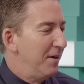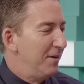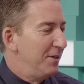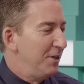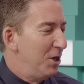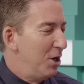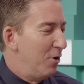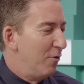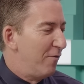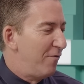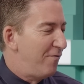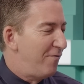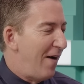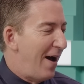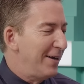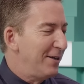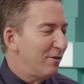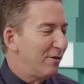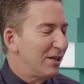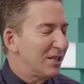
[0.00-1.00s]
you know,
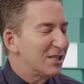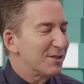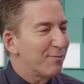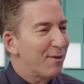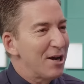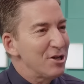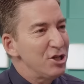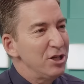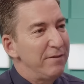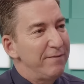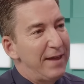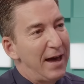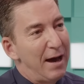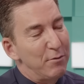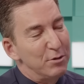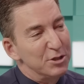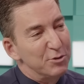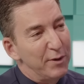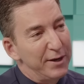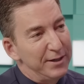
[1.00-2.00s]
final expression of that
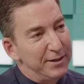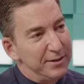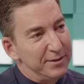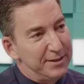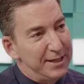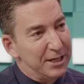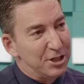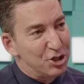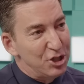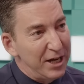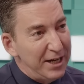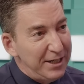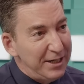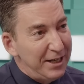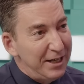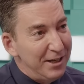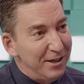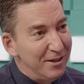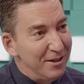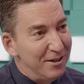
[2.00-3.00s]
was when Dick
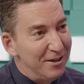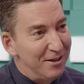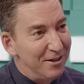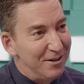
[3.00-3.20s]
Cheney,